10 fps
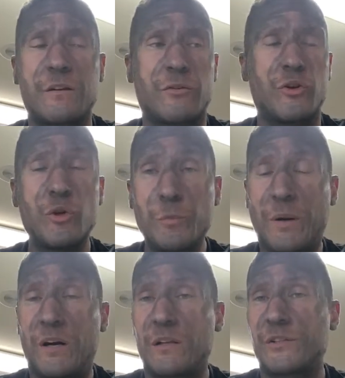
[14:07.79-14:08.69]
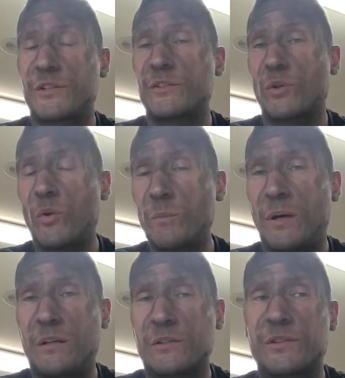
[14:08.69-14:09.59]
new polishers, old
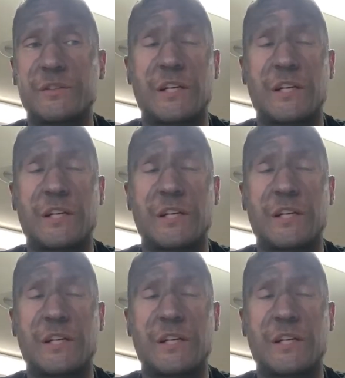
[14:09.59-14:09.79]
polishers.